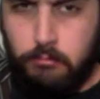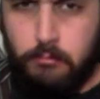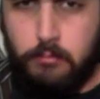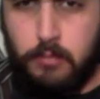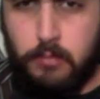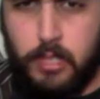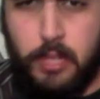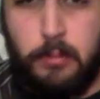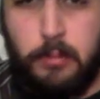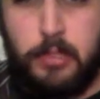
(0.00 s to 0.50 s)

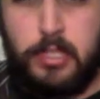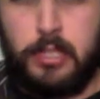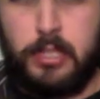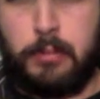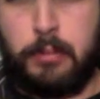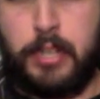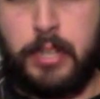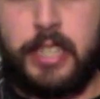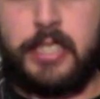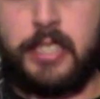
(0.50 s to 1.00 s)
somewhat
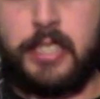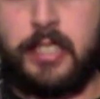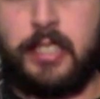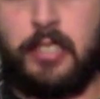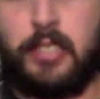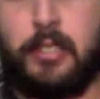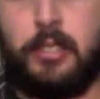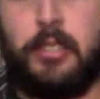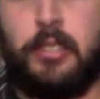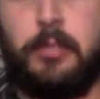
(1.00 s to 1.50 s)
surprisingly, a
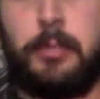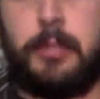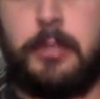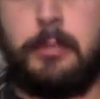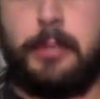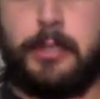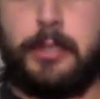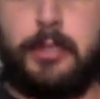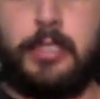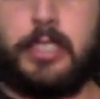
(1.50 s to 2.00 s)
little bit of
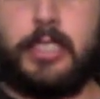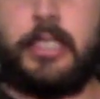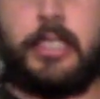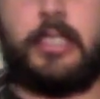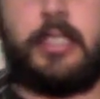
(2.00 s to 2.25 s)
booziness